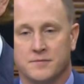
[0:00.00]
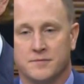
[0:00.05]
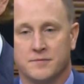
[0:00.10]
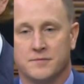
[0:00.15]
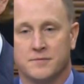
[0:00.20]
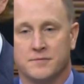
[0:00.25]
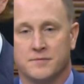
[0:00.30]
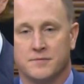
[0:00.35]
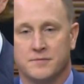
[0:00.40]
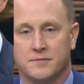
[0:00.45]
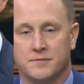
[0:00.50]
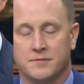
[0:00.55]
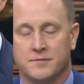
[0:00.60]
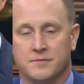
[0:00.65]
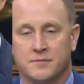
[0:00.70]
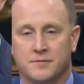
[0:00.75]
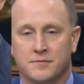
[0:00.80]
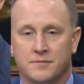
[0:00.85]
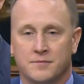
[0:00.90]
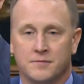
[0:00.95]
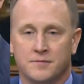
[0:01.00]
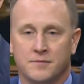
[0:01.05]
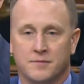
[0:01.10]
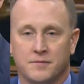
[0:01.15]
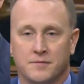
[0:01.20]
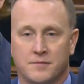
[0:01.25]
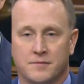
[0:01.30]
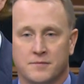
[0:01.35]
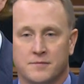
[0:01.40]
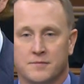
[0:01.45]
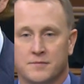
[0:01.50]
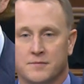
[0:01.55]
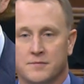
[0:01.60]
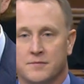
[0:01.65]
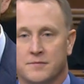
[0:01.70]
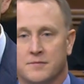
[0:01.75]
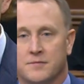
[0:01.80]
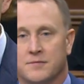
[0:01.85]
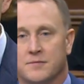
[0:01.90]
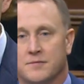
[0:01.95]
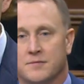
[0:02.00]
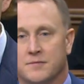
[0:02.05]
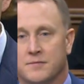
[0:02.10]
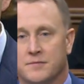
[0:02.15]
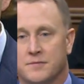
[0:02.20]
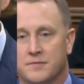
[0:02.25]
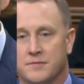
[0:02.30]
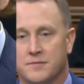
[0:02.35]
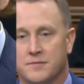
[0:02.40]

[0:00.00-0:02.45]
[no speech]